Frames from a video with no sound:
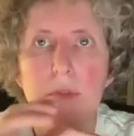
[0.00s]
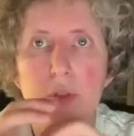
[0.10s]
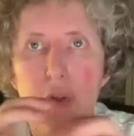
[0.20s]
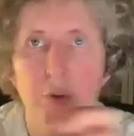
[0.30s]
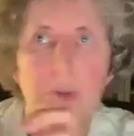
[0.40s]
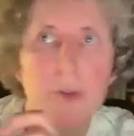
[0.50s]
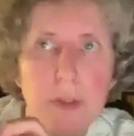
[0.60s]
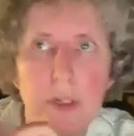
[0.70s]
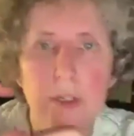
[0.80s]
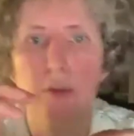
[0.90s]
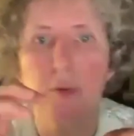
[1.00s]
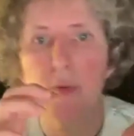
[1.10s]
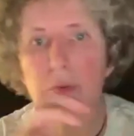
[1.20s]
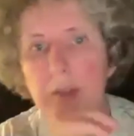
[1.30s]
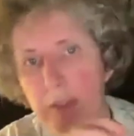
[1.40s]
turns
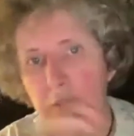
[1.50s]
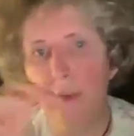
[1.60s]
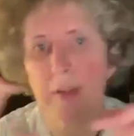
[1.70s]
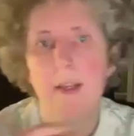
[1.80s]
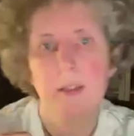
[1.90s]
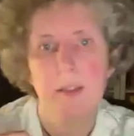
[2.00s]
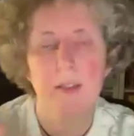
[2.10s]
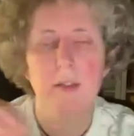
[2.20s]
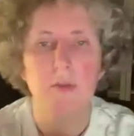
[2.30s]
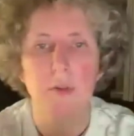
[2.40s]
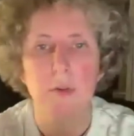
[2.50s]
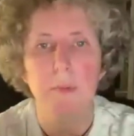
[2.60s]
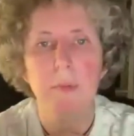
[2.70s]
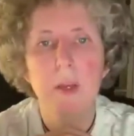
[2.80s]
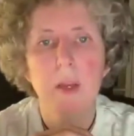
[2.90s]
into this or that syndrome.